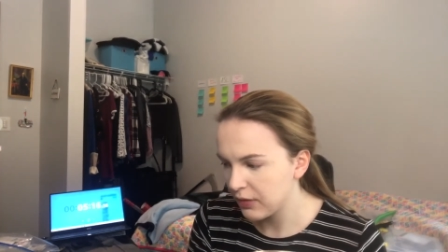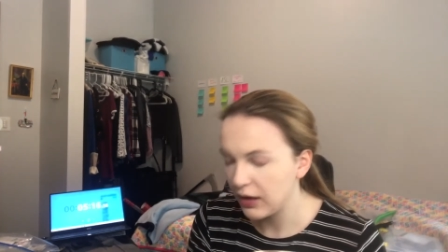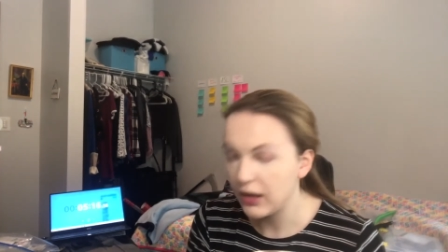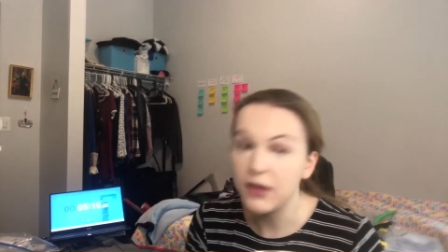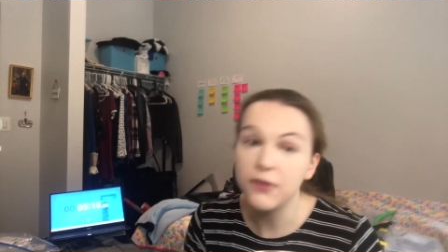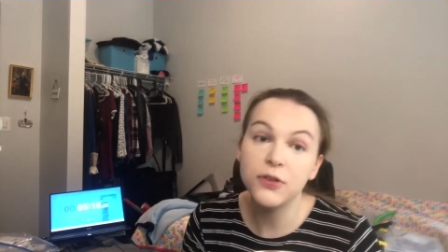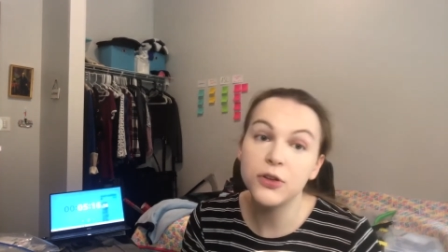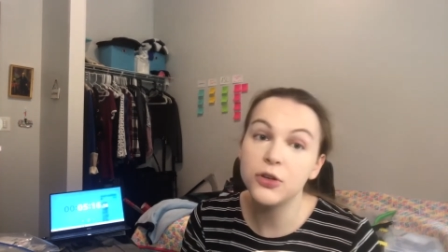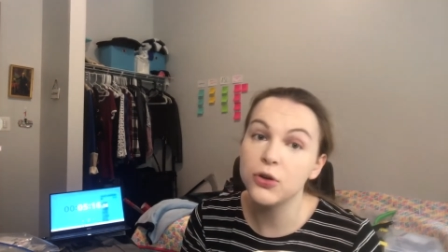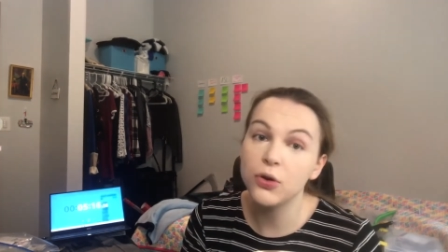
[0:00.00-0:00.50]

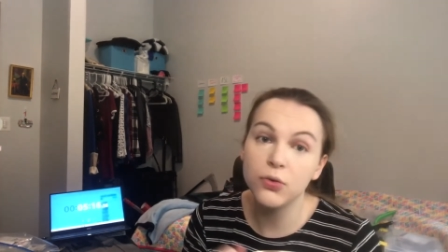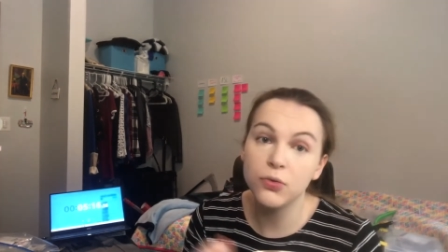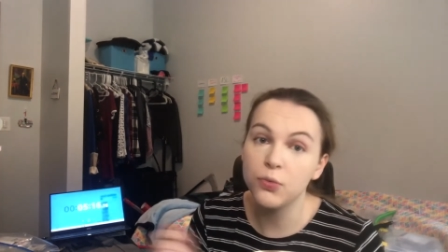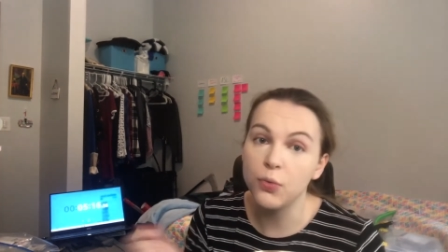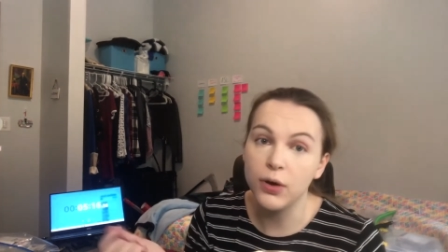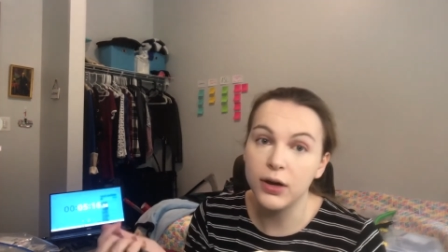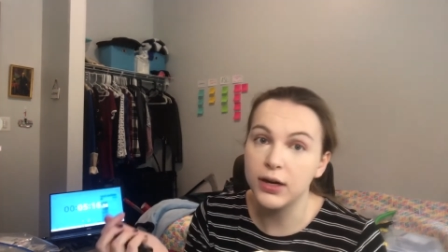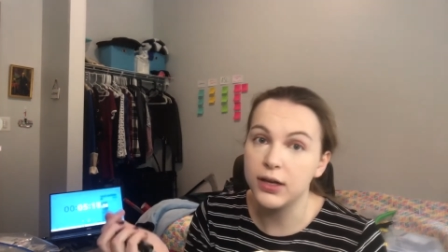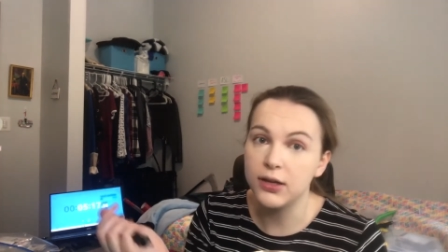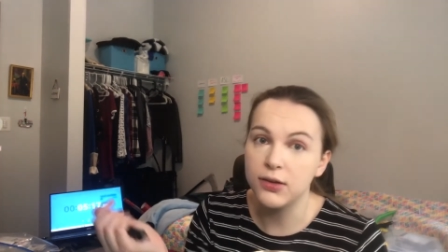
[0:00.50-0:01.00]
If you don't
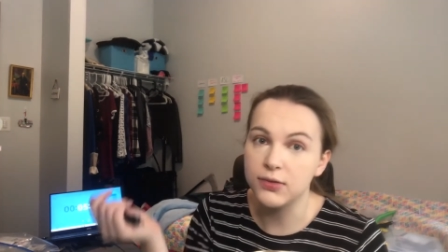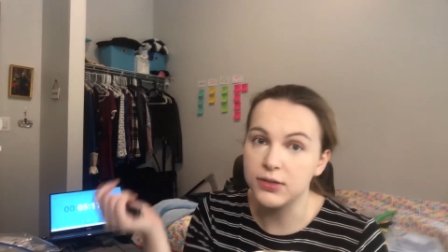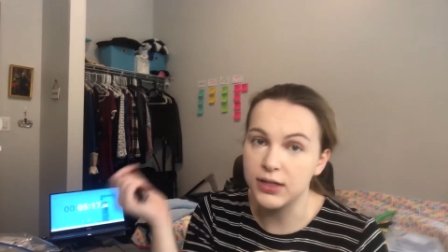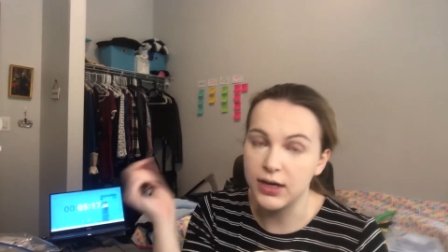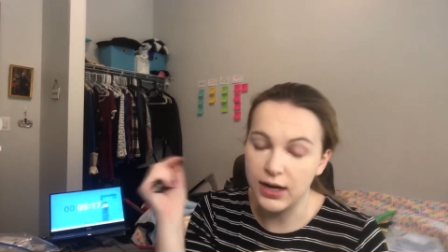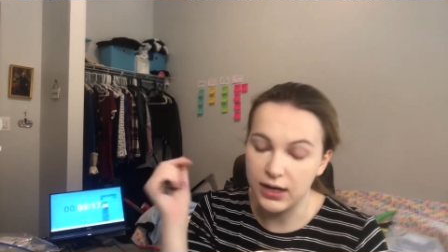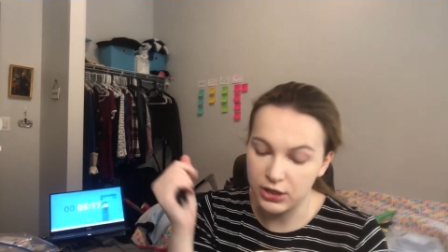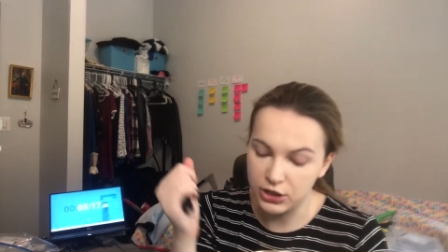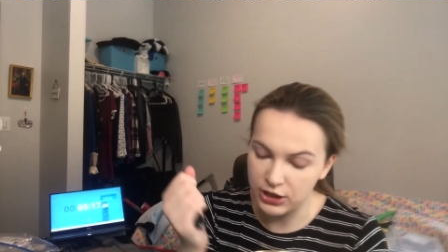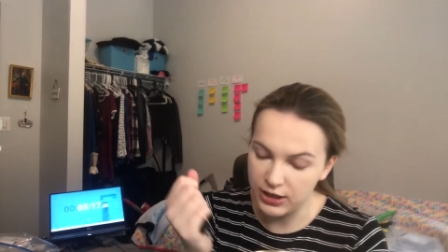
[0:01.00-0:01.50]
want to use an
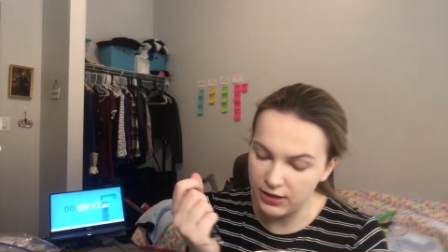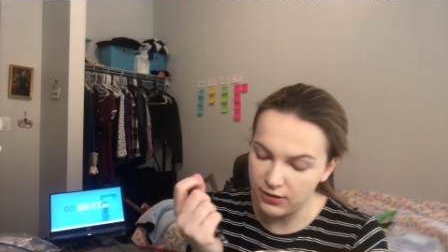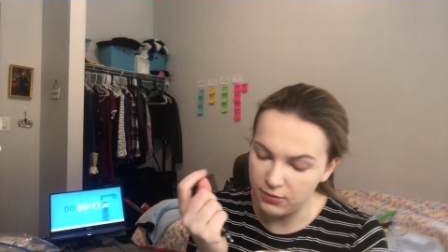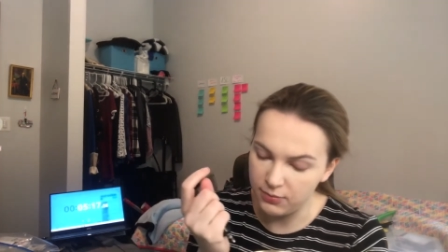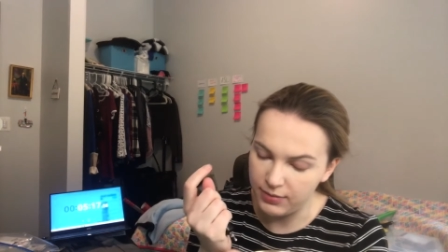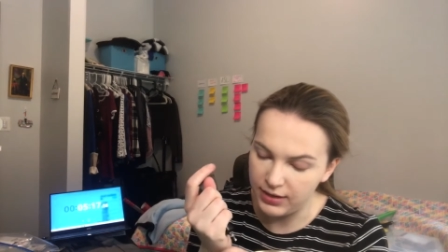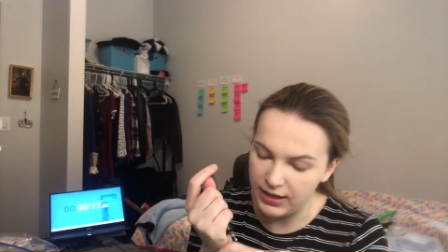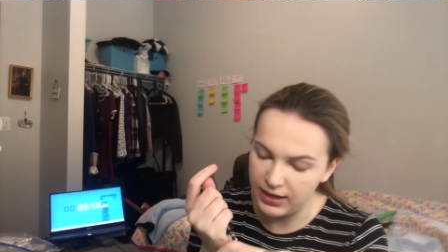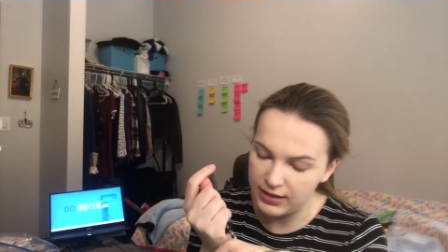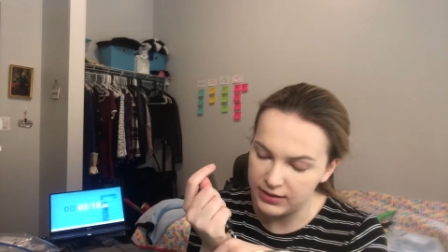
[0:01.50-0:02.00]
eyeshadow
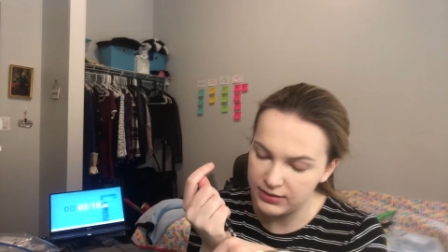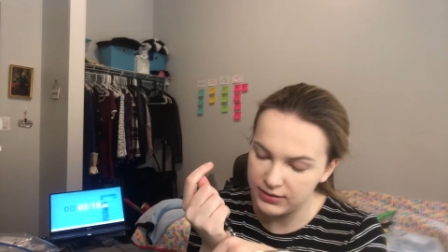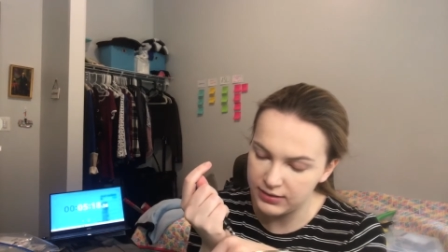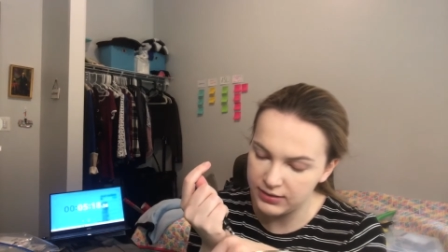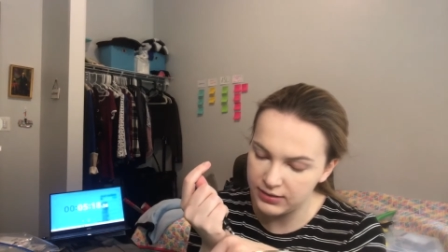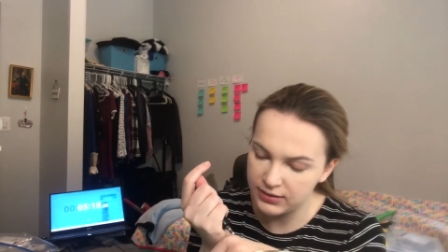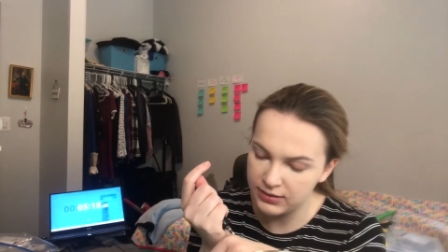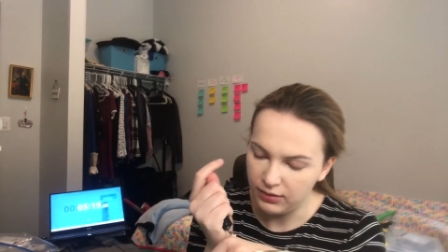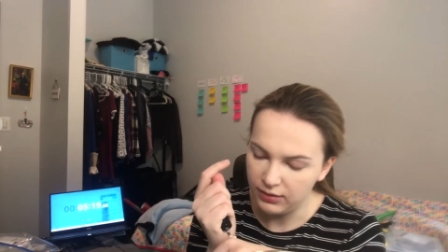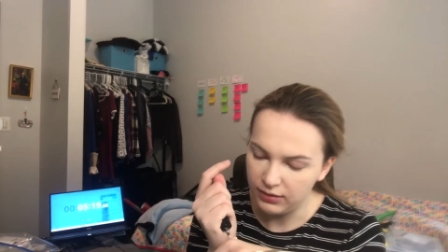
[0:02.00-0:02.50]

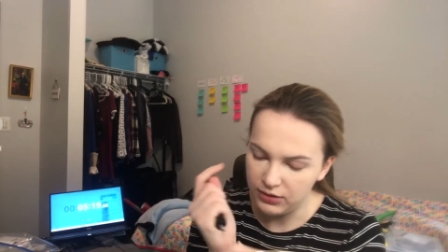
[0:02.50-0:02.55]
base,